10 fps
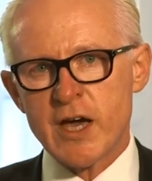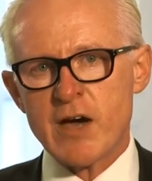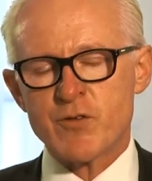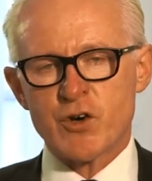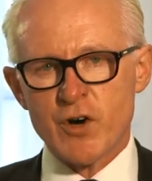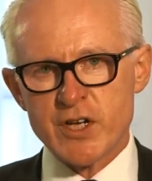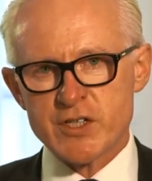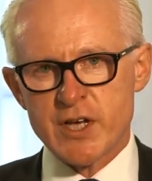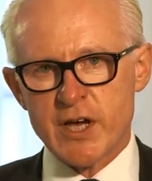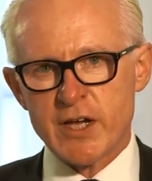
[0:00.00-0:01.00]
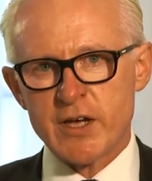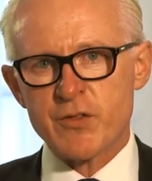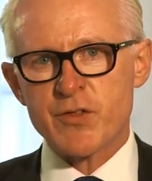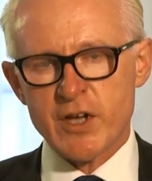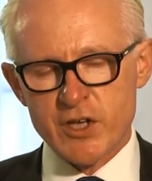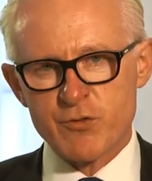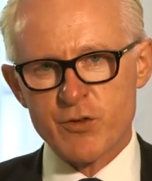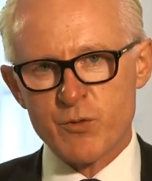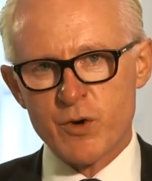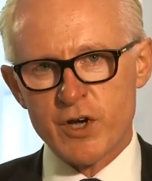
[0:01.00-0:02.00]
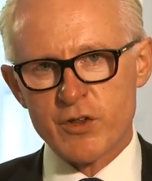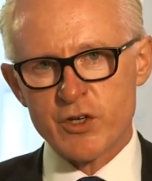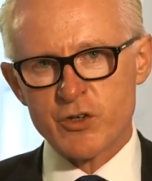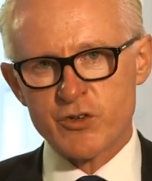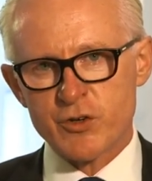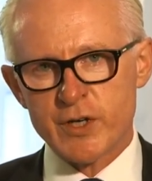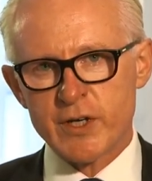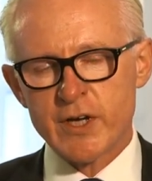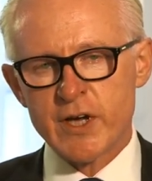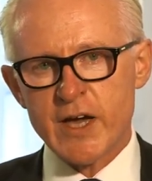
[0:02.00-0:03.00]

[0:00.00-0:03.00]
Have a great day. Thank you for the work that you're doing.